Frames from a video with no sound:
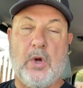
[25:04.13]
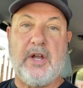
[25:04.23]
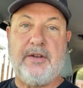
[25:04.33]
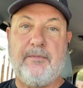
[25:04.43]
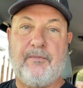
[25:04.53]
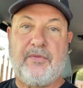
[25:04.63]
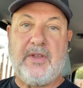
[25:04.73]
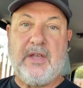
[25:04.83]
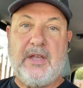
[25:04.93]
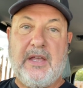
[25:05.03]
one.
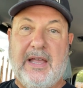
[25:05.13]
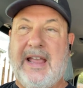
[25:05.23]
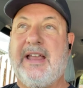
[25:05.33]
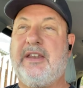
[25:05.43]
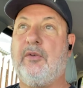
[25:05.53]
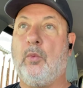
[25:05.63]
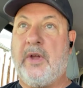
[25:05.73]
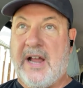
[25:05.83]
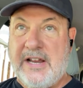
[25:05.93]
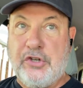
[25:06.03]
And
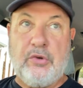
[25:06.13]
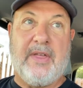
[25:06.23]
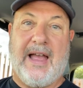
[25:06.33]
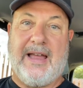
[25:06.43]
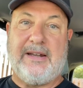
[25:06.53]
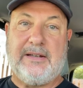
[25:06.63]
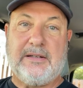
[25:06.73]
when I do that,